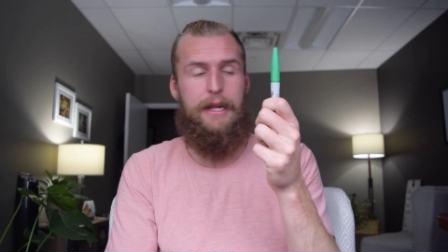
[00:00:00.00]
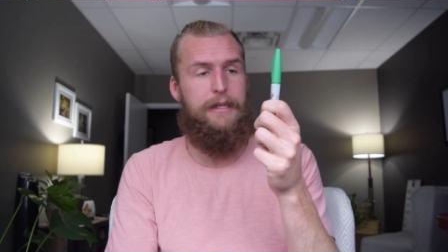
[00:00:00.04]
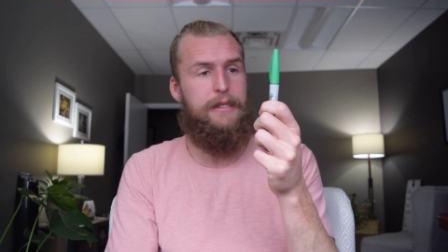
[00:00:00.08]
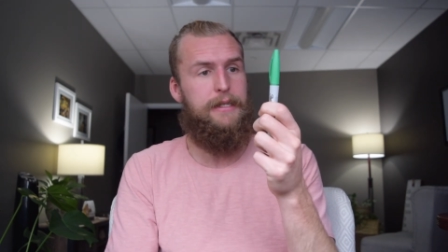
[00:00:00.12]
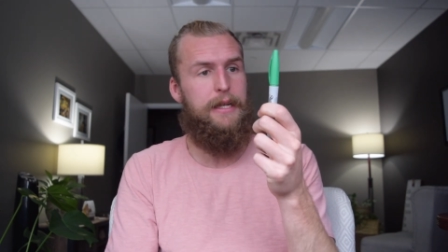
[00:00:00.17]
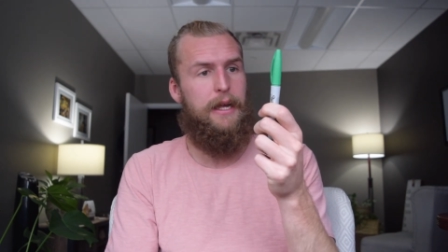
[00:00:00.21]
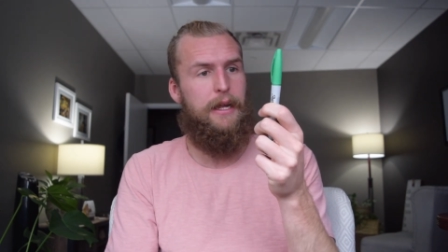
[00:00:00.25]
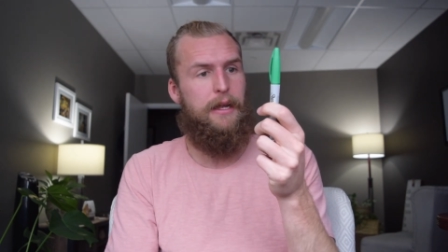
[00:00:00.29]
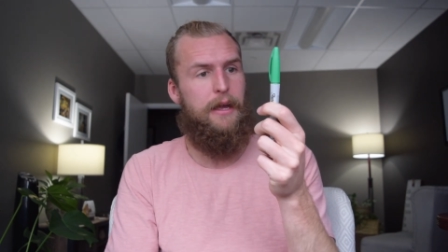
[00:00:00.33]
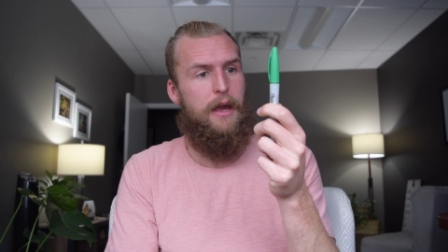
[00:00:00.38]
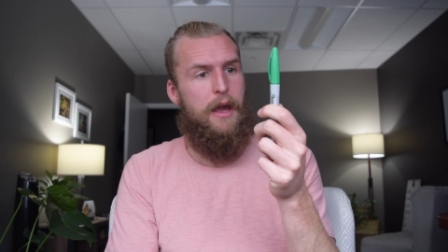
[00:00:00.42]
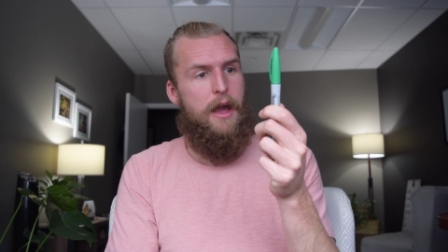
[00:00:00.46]
it's
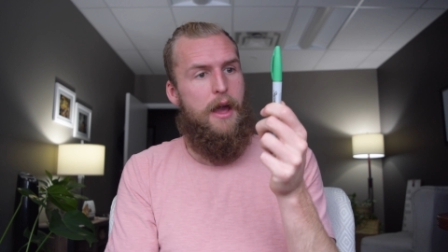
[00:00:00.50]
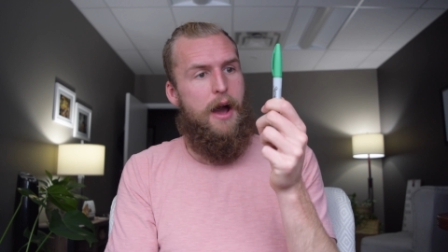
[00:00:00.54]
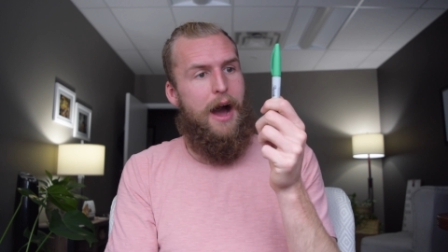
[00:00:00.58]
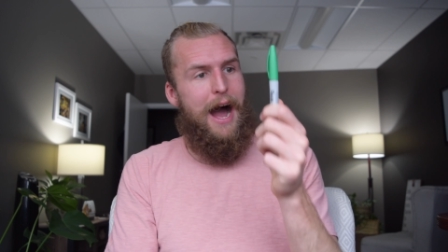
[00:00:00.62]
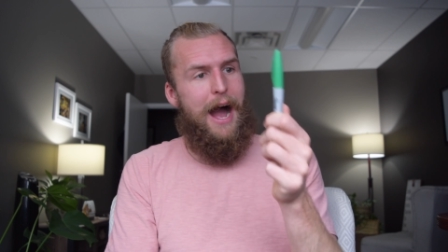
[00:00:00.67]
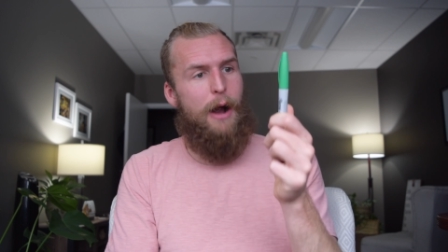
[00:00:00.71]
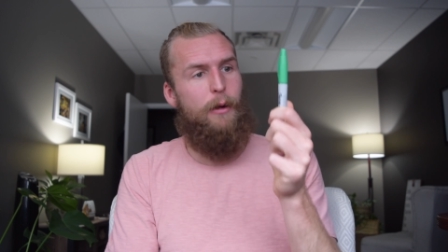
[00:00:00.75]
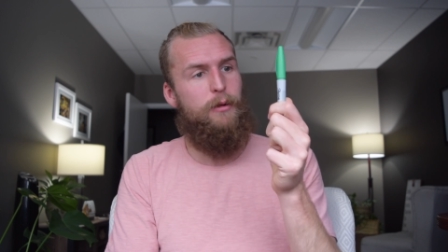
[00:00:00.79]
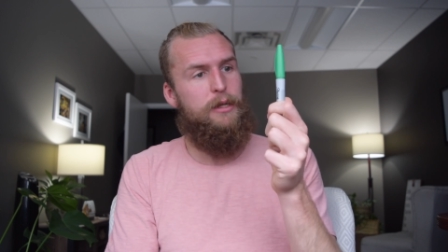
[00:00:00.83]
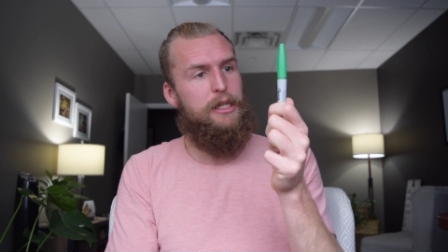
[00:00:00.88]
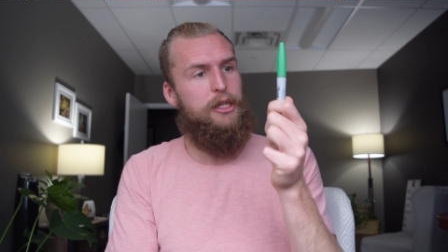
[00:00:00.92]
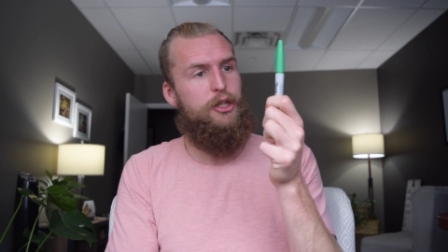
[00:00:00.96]
like
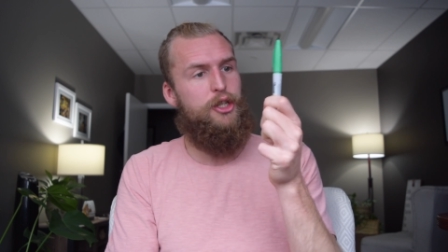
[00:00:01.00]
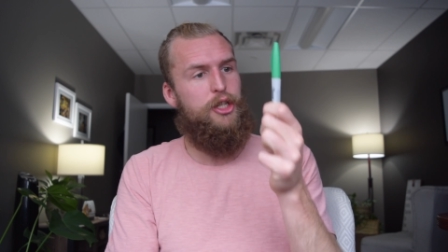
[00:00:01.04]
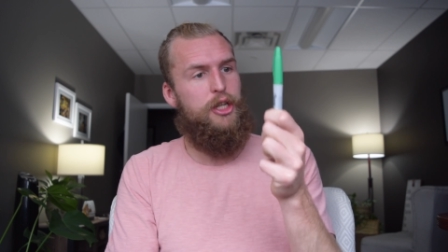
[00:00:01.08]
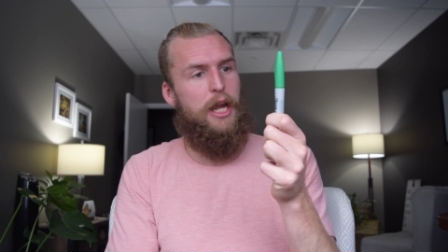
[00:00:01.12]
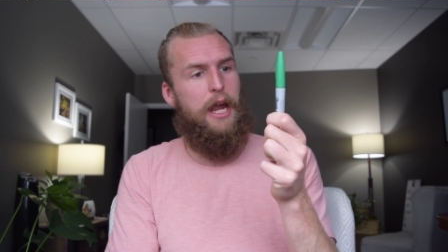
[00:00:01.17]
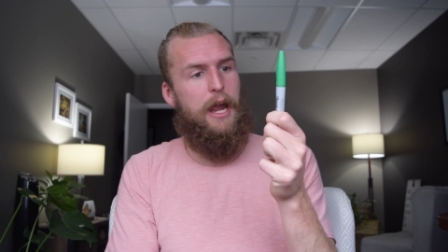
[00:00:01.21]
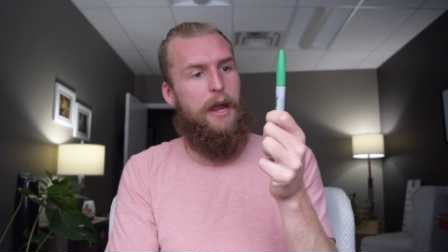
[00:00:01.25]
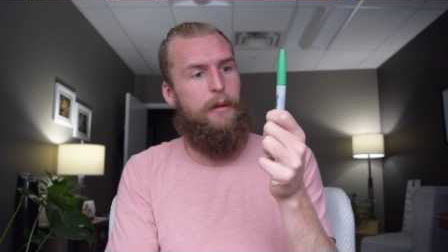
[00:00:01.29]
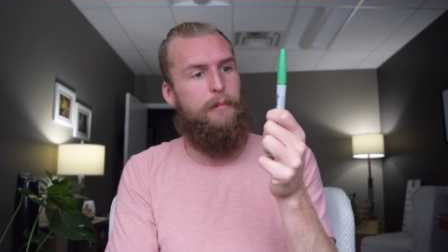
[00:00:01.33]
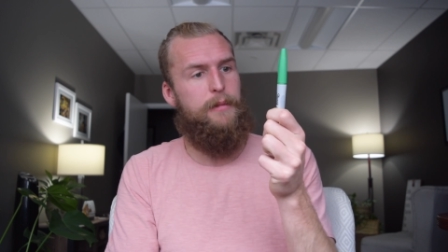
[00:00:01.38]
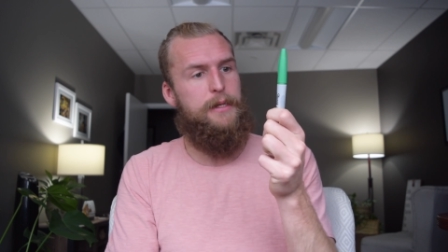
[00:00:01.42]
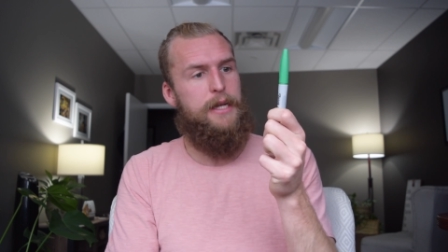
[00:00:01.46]
I was
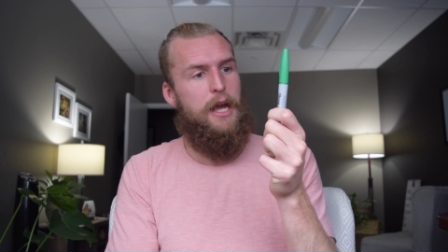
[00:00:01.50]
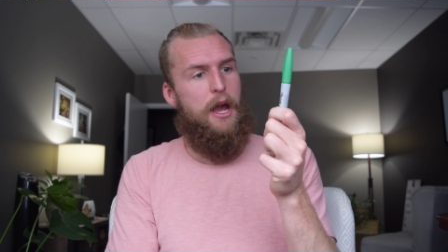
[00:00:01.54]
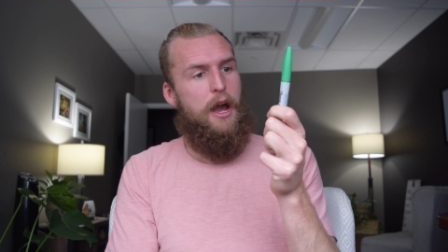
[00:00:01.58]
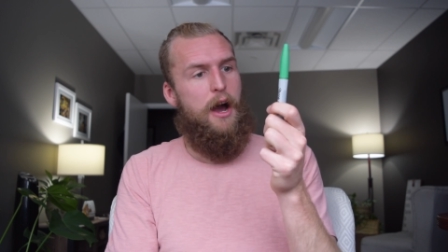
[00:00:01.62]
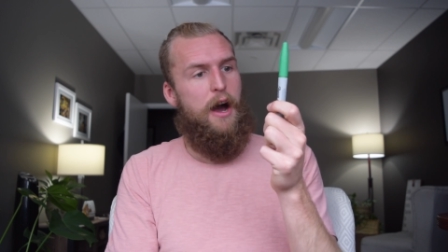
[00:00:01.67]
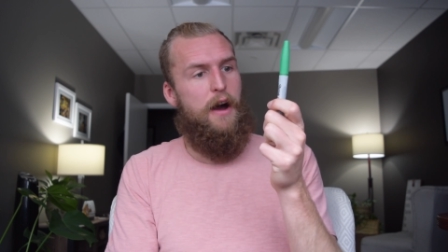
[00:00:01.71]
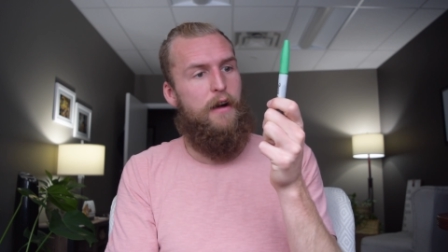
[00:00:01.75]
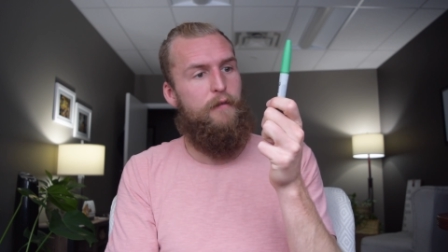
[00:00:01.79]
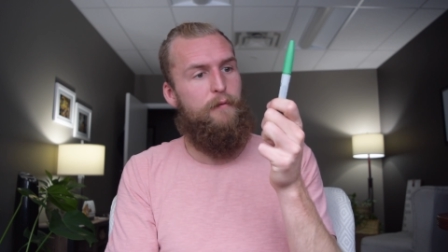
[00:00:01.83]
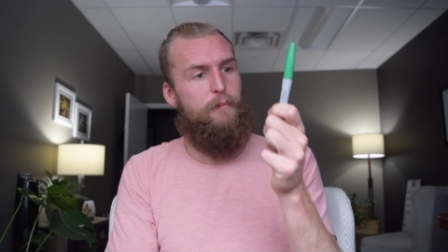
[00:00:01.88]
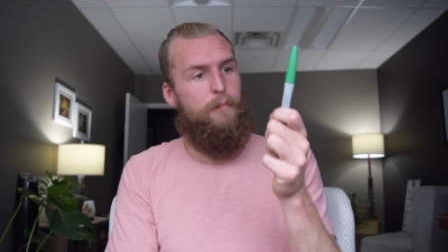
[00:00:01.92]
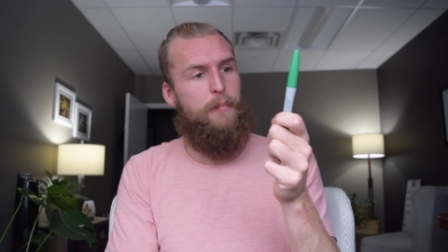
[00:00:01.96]
ashamed
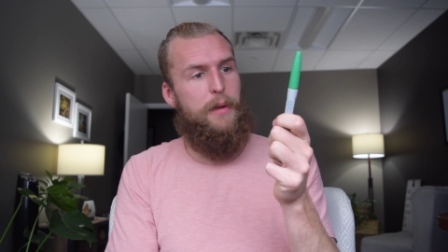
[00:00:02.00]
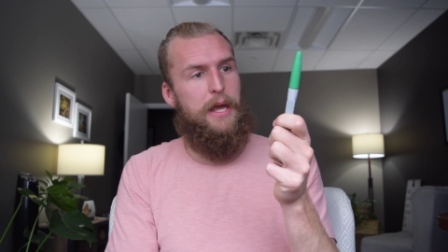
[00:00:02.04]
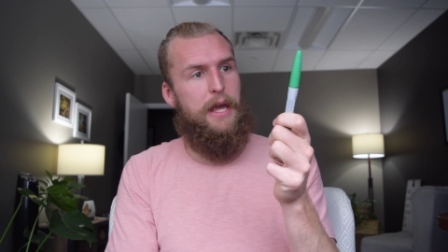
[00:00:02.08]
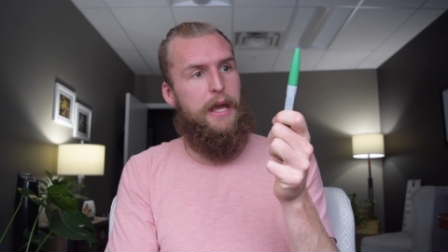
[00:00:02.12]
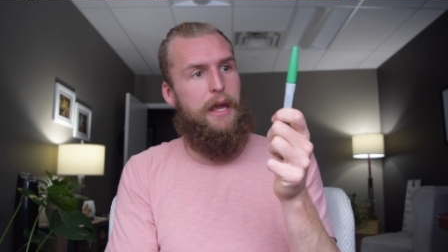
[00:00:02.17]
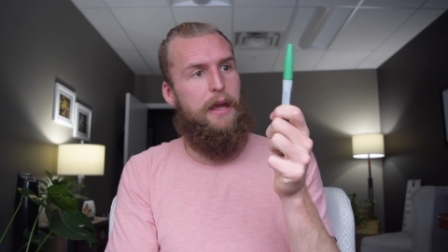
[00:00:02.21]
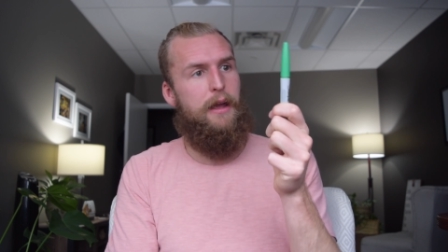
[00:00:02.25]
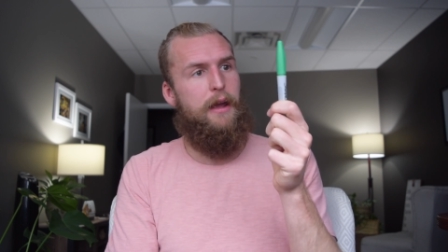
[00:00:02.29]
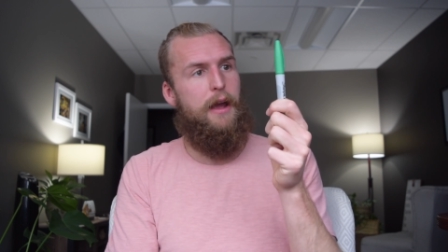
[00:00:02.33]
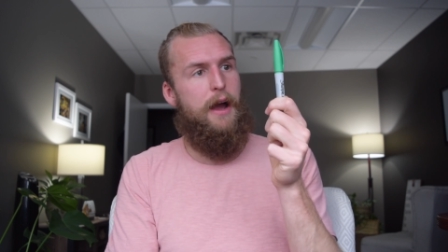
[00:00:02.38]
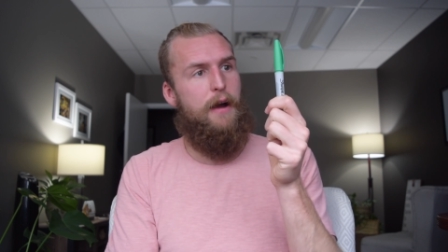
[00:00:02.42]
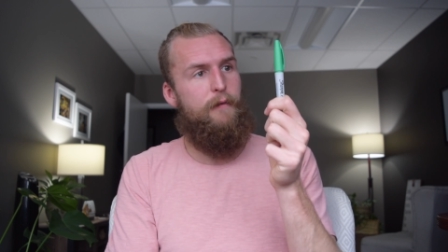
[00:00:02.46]
of
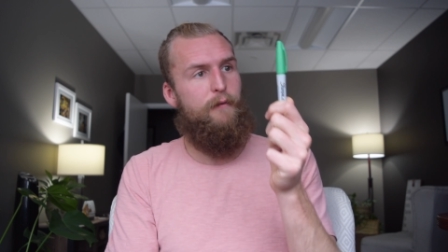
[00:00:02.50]
being